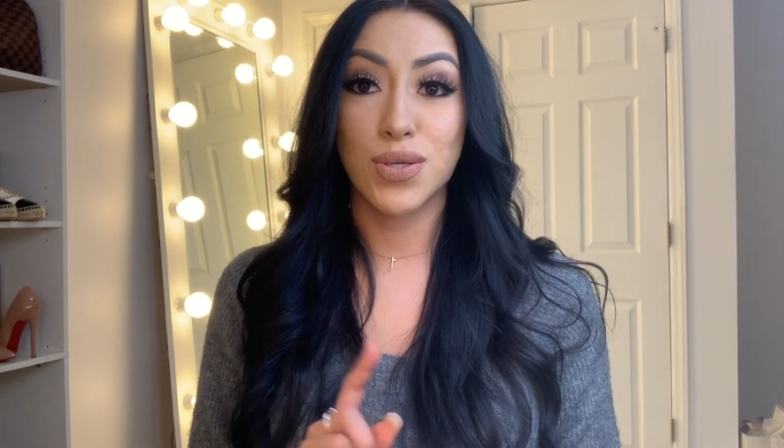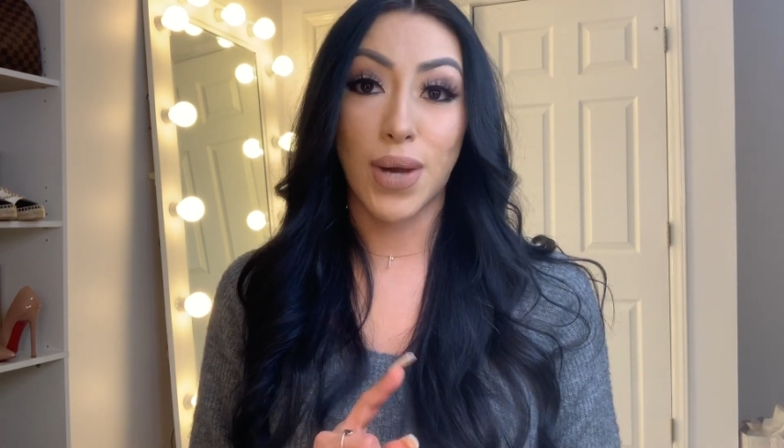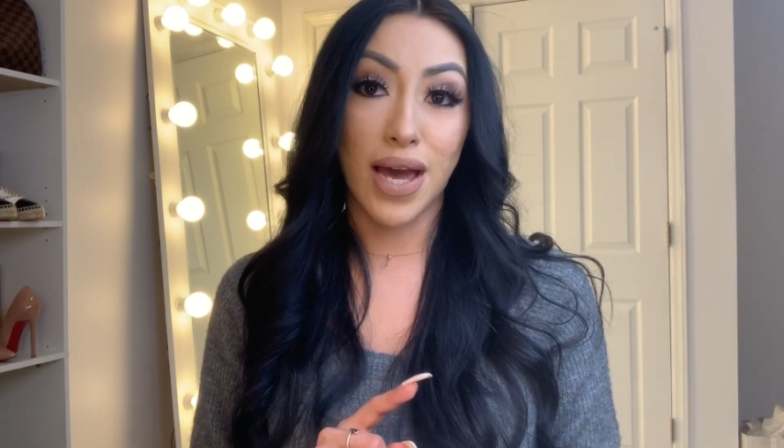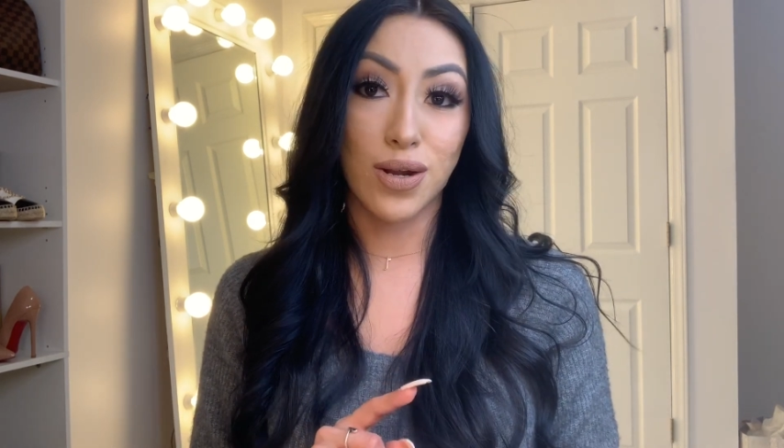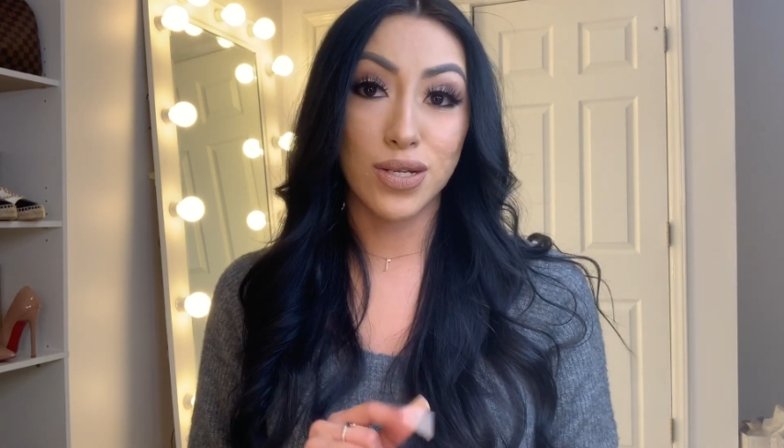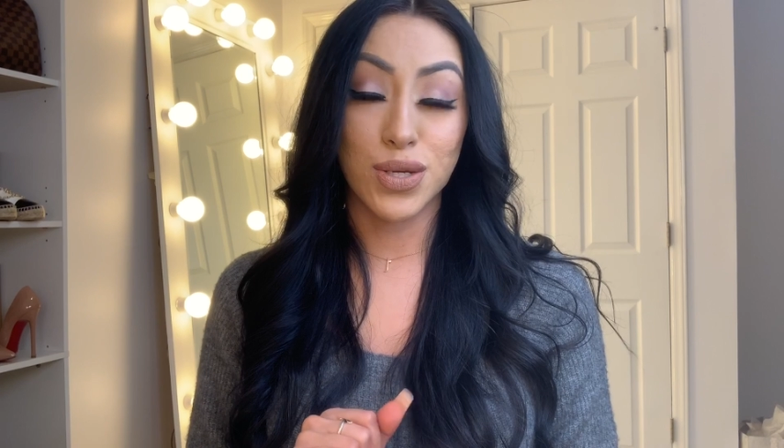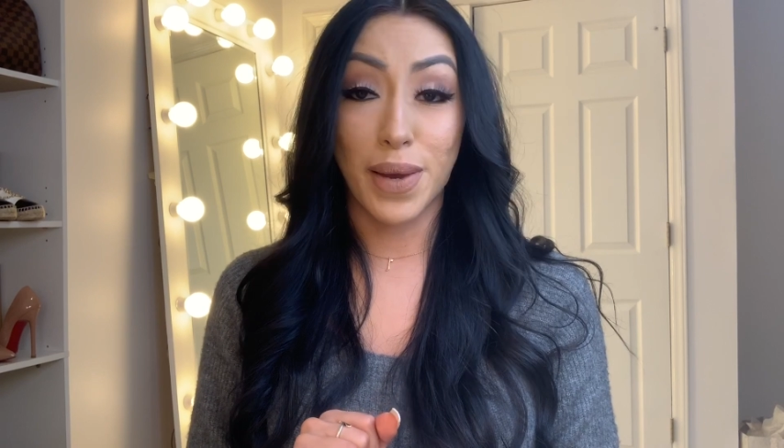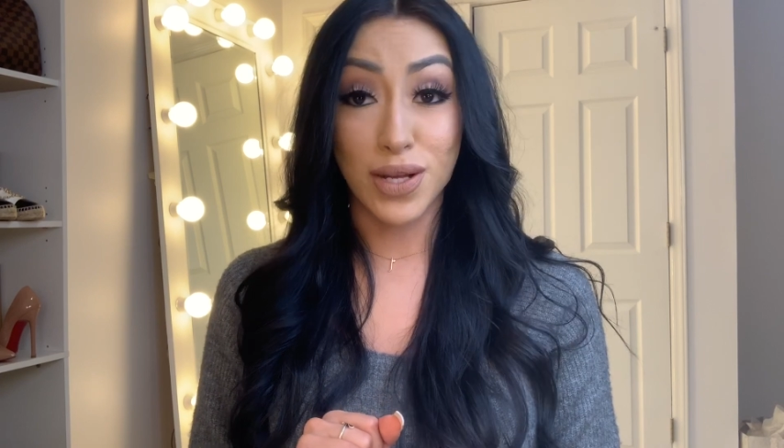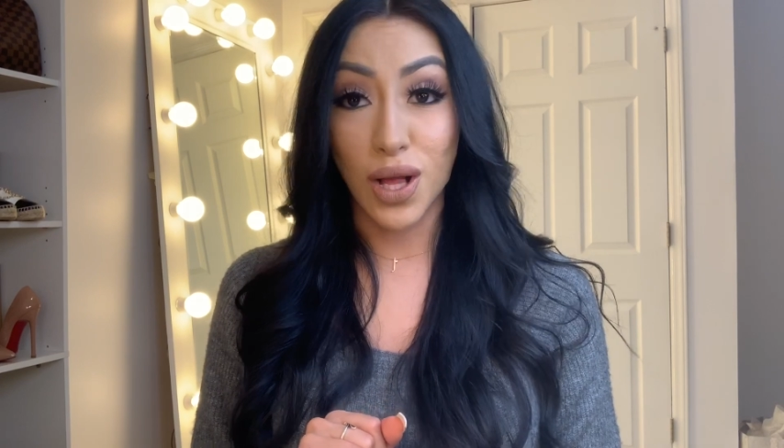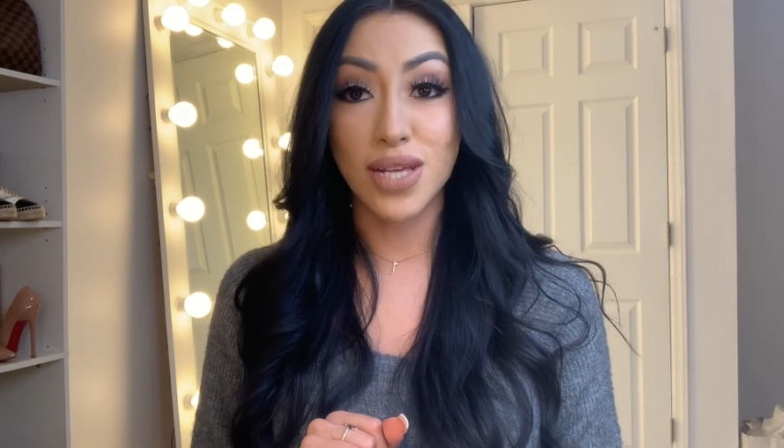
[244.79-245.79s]
to add on to my
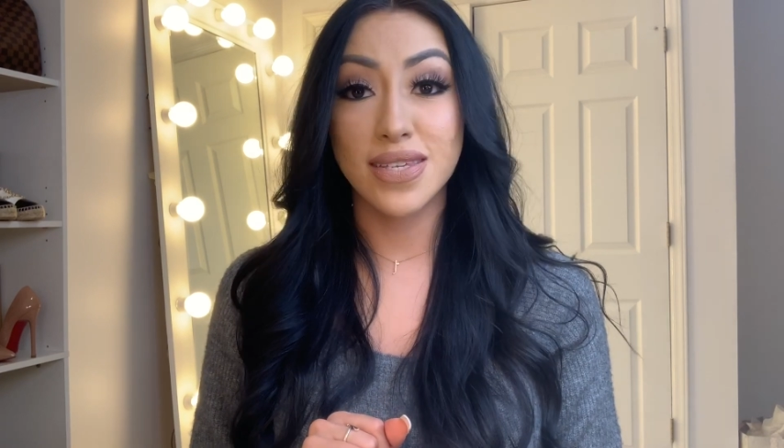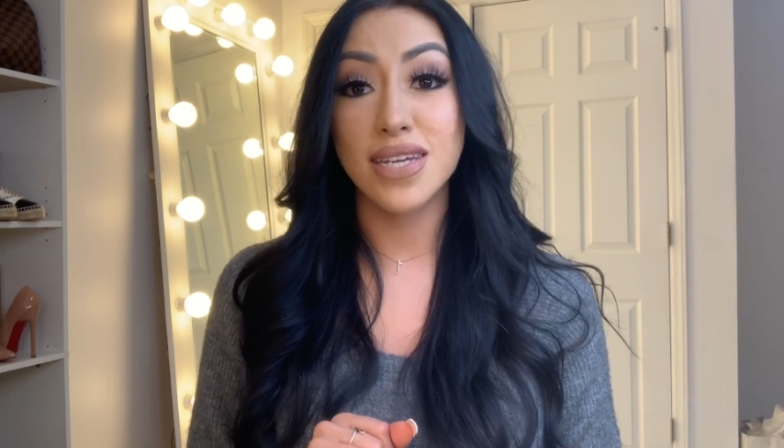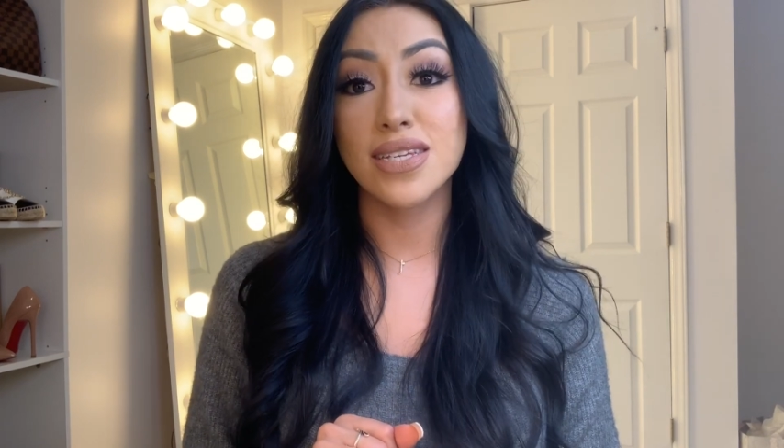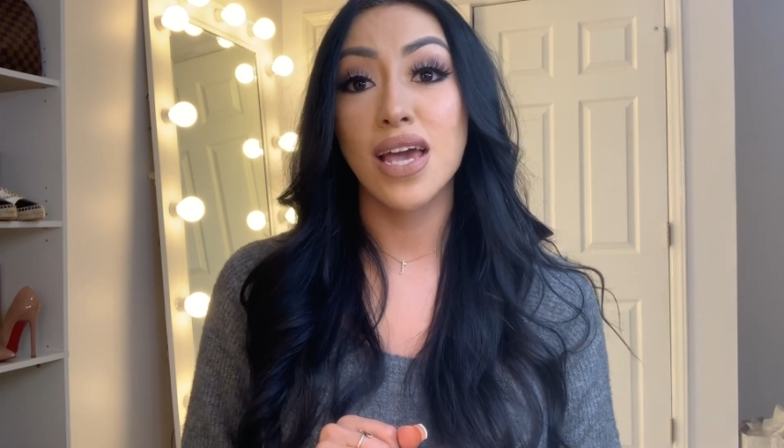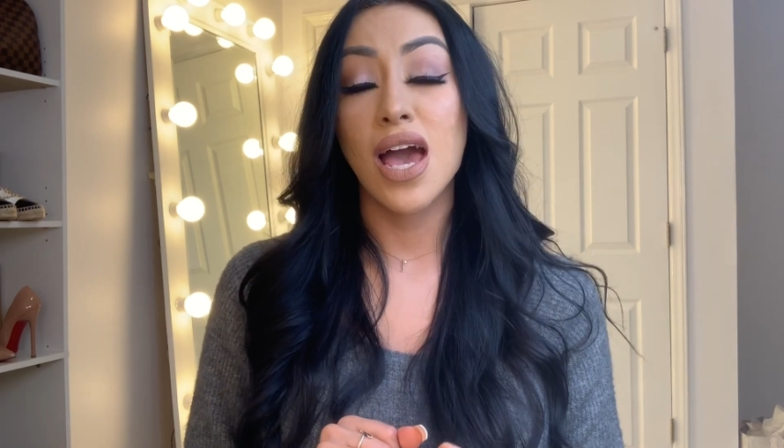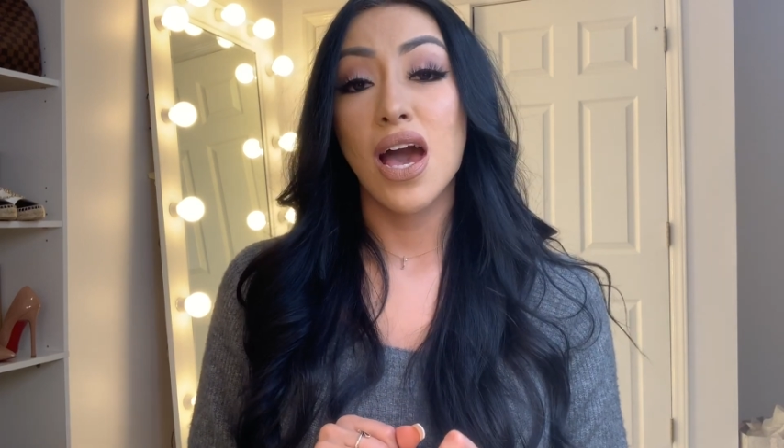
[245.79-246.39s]
closet,